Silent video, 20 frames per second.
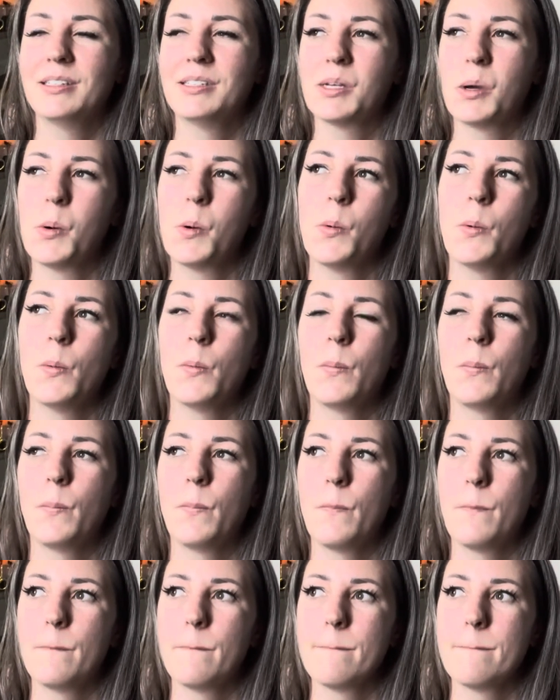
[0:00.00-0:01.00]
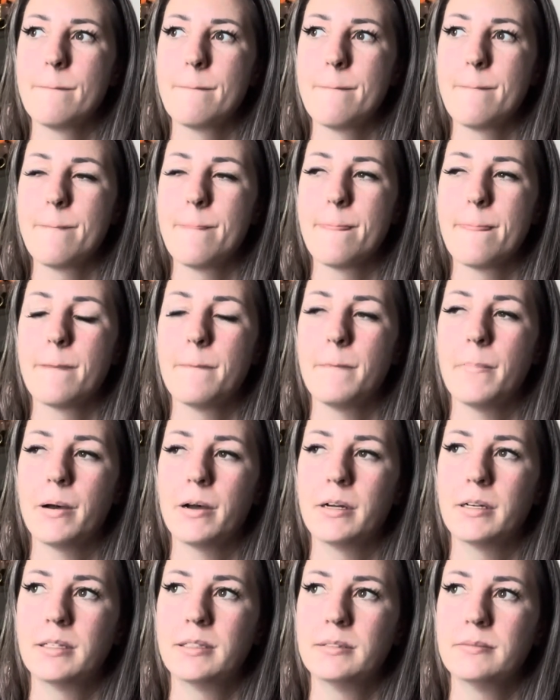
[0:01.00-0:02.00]
don't.
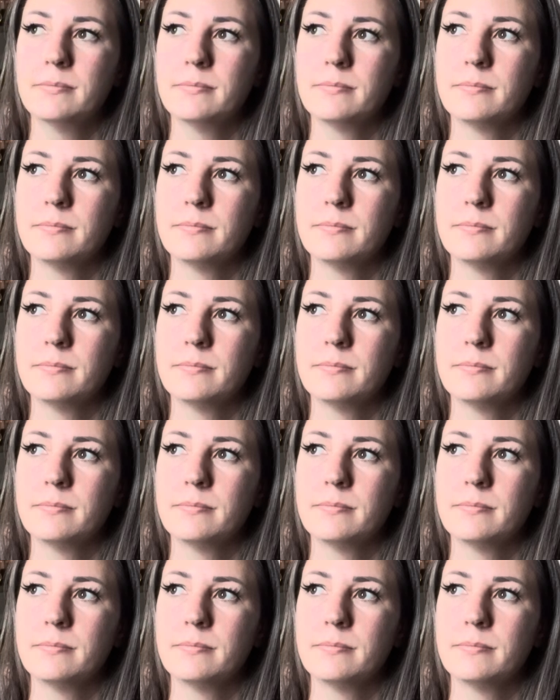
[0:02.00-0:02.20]
But